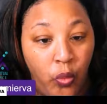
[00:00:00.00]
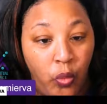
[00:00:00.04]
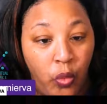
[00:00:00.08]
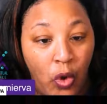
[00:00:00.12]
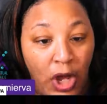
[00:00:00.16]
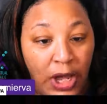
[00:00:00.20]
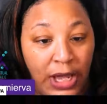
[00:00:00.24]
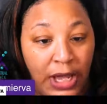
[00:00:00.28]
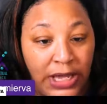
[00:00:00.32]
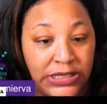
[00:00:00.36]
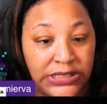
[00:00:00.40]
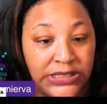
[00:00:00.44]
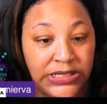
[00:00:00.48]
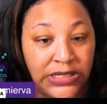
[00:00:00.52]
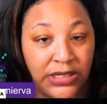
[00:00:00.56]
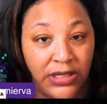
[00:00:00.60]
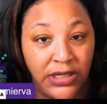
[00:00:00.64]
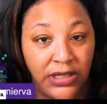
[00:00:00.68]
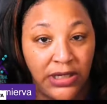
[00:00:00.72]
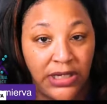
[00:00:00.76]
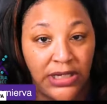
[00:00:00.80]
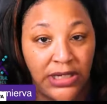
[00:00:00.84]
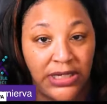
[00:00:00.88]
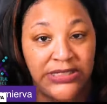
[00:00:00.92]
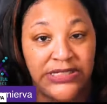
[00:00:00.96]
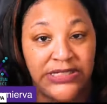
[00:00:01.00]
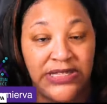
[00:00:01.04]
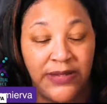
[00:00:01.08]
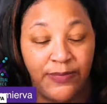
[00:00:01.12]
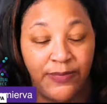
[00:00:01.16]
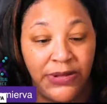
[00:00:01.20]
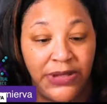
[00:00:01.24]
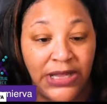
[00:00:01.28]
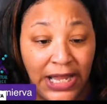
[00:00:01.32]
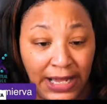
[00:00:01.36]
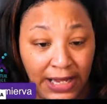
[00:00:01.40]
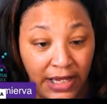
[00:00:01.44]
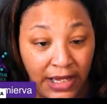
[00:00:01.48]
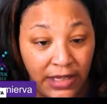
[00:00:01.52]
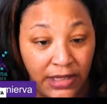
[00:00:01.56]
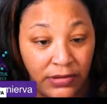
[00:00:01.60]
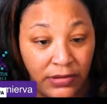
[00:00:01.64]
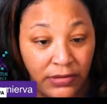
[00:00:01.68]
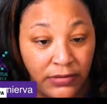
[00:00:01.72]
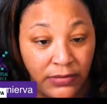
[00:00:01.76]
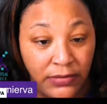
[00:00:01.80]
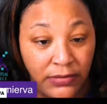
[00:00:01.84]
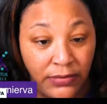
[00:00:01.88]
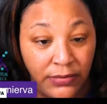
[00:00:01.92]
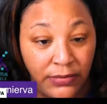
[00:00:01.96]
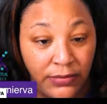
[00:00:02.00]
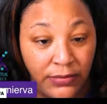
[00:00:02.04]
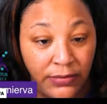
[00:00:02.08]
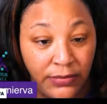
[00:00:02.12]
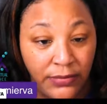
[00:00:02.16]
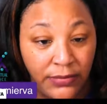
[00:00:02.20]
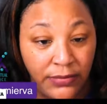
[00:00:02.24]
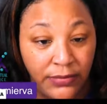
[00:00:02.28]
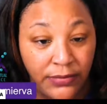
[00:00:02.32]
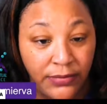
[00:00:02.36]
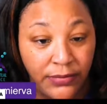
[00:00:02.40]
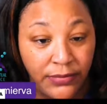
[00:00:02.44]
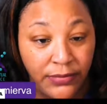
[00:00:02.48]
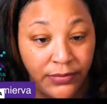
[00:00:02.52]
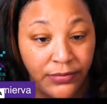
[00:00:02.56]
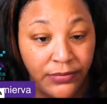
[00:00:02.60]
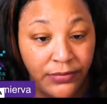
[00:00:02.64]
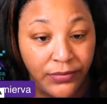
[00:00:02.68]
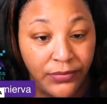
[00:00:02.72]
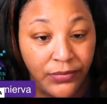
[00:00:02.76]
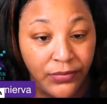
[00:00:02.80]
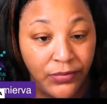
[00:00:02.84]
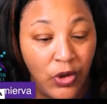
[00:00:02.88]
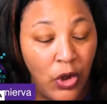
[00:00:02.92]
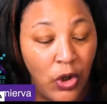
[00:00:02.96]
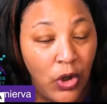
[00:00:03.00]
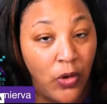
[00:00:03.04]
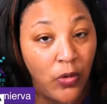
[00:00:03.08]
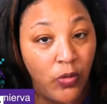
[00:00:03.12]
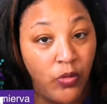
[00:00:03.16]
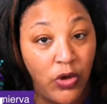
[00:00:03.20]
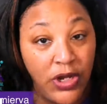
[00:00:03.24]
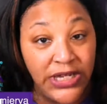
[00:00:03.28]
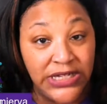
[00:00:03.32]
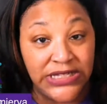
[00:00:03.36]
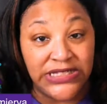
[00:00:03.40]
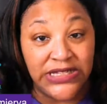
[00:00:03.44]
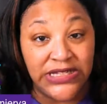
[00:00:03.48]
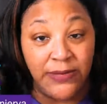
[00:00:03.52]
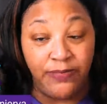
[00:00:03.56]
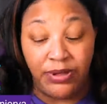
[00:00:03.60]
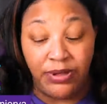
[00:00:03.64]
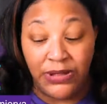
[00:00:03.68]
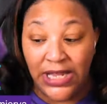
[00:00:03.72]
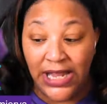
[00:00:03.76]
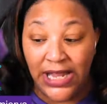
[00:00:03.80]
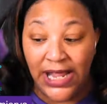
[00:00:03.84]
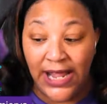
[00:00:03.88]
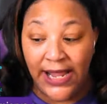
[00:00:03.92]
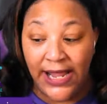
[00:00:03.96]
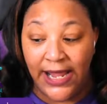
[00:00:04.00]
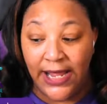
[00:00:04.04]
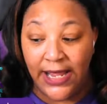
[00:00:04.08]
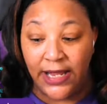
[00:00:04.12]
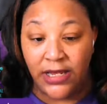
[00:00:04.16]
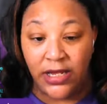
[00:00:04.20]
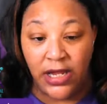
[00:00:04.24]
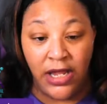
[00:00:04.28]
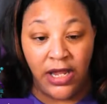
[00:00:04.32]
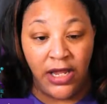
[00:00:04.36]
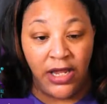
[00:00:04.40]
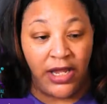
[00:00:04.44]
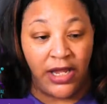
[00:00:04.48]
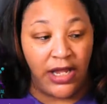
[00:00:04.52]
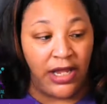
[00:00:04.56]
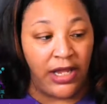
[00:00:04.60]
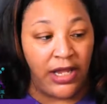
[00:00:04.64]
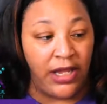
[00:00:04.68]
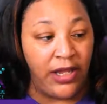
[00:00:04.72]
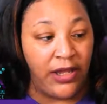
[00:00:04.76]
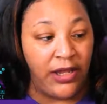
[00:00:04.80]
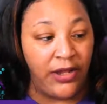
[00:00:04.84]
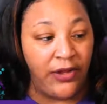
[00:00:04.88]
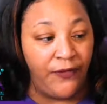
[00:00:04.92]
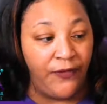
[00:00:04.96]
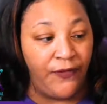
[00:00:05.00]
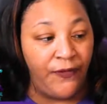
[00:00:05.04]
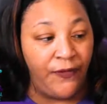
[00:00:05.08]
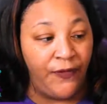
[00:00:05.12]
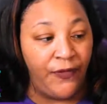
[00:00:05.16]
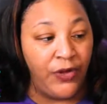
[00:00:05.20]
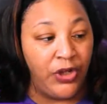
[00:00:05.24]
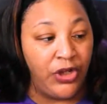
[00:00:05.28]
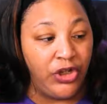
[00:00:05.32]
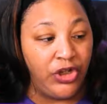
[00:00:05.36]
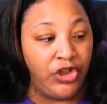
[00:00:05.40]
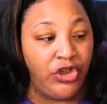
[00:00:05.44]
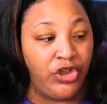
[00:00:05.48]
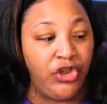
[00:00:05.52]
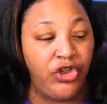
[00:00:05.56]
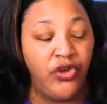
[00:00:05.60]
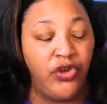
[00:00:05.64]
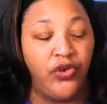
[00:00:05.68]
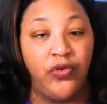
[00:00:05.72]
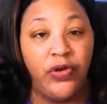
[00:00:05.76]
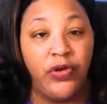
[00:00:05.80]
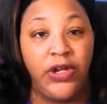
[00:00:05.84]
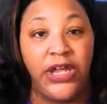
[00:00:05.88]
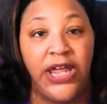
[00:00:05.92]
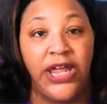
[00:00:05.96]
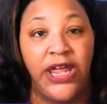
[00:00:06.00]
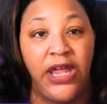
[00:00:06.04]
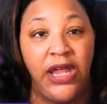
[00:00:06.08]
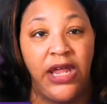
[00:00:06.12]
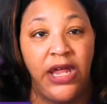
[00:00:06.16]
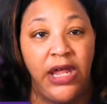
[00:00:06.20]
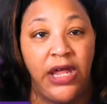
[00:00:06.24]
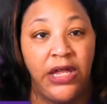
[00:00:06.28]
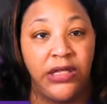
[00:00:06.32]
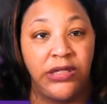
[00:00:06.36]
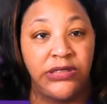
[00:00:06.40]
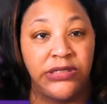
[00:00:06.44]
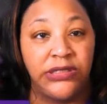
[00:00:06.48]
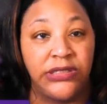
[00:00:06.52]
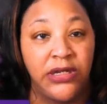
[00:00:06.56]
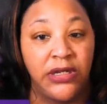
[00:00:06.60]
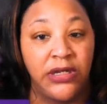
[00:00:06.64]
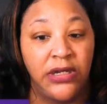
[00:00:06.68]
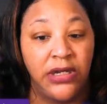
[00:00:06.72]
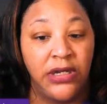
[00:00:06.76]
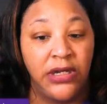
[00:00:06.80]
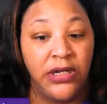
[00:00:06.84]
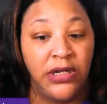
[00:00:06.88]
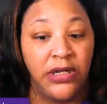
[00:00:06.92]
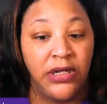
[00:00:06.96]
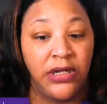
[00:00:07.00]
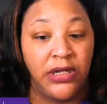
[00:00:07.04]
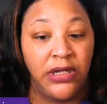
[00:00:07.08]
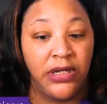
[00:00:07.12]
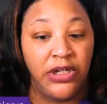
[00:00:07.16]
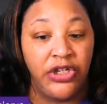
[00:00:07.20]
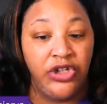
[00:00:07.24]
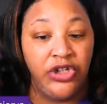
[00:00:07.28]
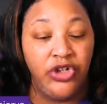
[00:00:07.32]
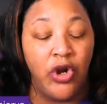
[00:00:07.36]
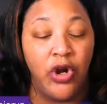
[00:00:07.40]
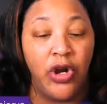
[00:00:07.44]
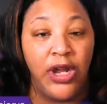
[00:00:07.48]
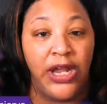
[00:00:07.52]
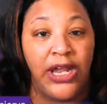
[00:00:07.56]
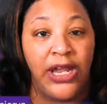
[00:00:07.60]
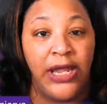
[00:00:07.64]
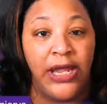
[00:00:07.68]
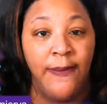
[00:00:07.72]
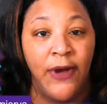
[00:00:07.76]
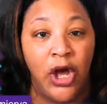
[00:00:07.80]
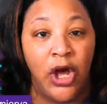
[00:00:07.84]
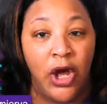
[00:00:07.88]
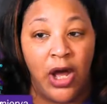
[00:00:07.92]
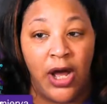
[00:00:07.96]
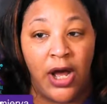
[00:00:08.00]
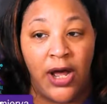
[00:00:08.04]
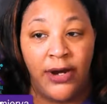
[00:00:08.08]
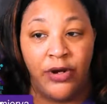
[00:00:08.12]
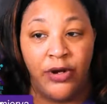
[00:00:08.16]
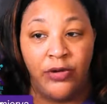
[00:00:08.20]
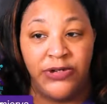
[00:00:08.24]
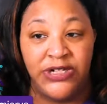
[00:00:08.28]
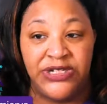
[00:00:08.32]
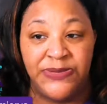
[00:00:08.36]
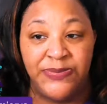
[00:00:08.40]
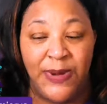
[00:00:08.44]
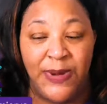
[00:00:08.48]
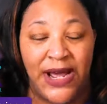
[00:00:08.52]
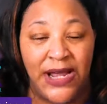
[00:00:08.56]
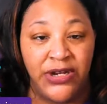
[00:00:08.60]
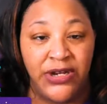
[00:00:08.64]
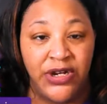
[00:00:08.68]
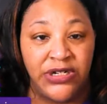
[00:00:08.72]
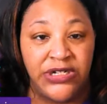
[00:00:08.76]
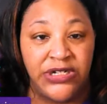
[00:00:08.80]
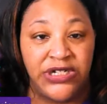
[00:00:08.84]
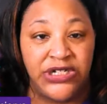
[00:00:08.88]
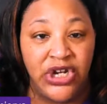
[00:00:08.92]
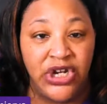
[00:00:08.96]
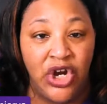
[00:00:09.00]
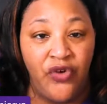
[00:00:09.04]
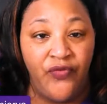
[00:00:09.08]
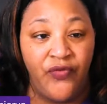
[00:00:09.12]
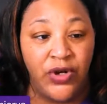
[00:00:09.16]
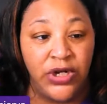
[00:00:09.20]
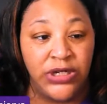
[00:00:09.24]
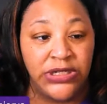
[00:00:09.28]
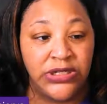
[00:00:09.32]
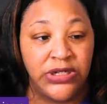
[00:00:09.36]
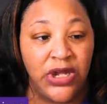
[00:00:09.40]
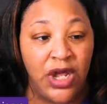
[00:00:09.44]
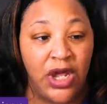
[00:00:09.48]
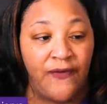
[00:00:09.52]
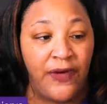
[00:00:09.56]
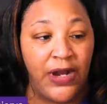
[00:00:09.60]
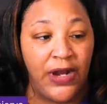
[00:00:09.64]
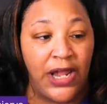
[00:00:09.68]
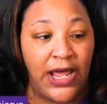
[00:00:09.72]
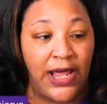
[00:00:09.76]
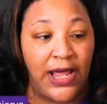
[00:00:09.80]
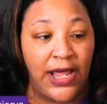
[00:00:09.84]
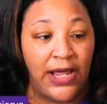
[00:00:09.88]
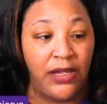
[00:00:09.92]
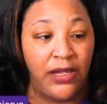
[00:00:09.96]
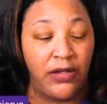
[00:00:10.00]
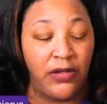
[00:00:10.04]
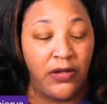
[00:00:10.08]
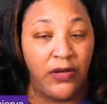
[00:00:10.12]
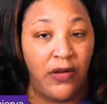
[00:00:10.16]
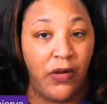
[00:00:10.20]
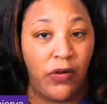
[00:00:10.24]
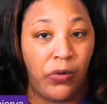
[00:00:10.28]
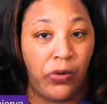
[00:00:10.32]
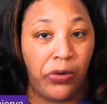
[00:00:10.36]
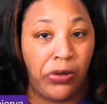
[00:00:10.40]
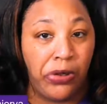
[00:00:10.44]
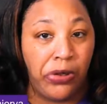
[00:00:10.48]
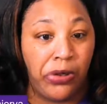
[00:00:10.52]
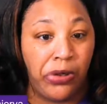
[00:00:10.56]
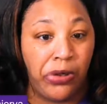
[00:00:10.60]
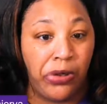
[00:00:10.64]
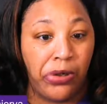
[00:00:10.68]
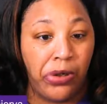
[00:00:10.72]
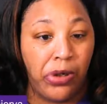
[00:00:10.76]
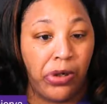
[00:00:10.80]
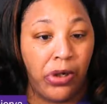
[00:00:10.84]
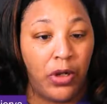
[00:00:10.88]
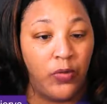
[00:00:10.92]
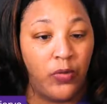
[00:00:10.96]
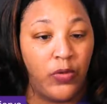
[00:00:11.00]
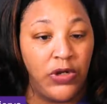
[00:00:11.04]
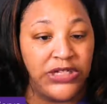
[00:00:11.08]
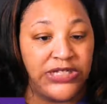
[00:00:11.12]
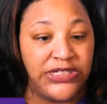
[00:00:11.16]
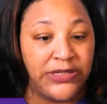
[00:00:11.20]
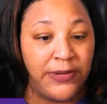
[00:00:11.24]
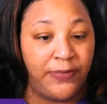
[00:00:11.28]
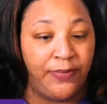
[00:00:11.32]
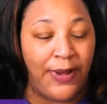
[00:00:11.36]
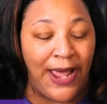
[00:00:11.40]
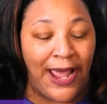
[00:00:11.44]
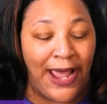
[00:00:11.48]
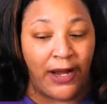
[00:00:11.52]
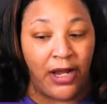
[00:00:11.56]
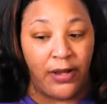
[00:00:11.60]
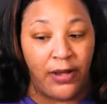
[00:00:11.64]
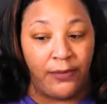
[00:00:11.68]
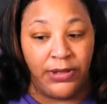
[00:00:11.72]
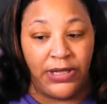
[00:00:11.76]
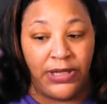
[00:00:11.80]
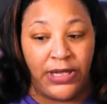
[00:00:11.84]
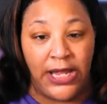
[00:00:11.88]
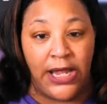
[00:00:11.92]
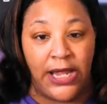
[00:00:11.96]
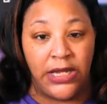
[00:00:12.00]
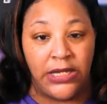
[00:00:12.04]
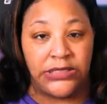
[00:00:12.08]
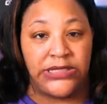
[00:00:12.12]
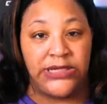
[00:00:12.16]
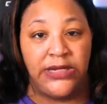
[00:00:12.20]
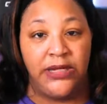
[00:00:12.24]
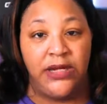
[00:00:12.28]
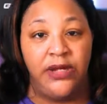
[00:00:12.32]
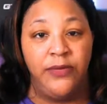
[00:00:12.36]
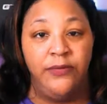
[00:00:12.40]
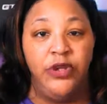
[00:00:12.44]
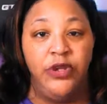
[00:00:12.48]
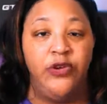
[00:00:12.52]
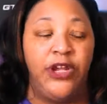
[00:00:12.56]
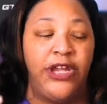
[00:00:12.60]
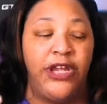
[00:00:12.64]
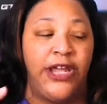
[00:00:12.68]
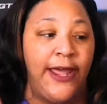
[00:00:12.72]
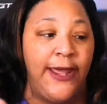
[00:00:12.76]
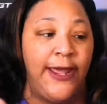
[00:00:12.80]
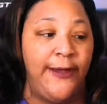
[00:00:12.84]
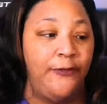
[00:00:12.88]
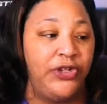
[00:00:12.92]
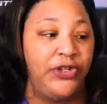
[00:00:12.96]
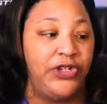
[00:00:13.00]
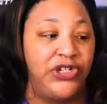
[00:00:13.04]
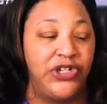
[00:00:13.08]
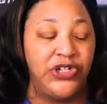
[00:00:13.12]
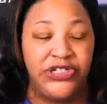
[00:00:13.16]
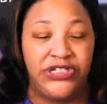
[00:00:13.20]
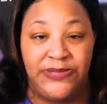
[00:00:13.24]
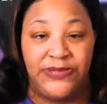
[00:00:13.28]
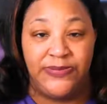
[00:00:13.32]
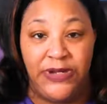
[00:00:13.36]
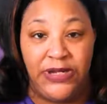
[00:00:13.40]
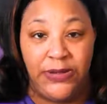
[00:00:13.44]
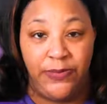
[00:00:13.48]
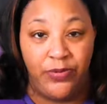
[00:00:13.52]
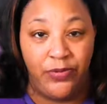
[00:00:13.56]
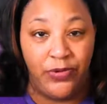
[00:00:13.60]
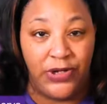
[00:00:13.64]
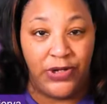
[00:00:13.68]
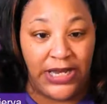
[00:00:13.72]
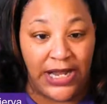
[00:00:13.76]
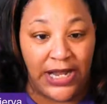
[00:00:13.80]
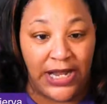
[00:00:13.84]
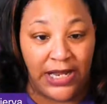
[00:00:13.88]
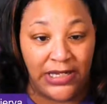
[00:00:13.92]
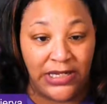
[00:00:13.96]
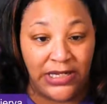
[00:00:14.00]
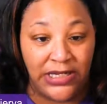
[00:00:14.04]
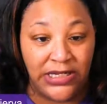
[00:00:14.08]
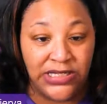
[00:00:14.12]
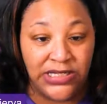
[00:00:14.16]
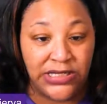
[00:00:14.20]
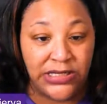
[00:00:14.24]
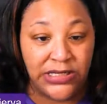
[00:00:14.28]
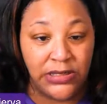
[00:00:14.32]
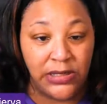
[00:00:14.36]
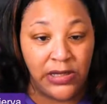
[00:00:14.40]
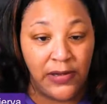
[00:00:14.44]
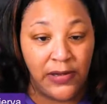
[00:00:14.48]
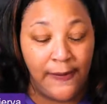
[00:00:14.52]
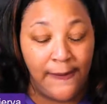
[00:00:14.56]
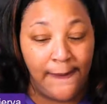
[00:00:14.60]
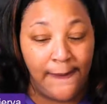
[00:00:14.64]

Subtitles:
What is the plan? What is the plan if you can't, your email autoresponder server is offline? What's the backup plan to communicate with those people in that list?